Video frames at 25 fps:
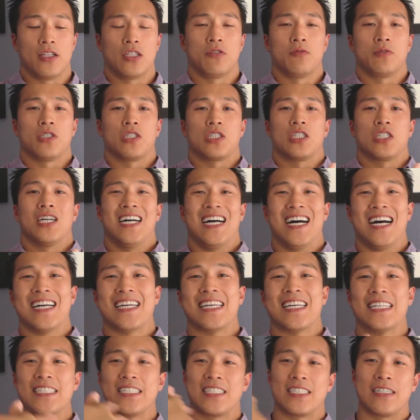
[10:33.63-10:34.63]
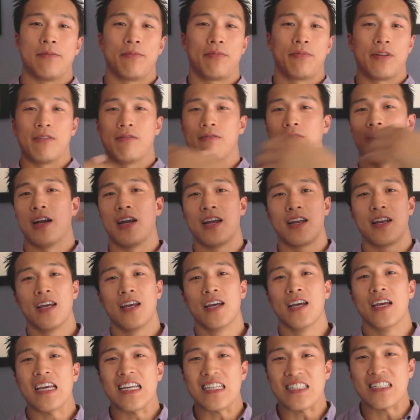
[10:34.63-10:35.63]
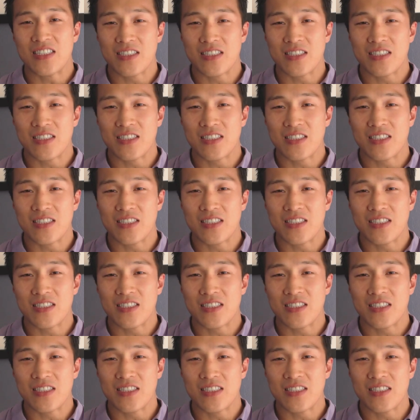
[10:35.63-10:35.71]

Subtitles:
pounds of just hugging something, right?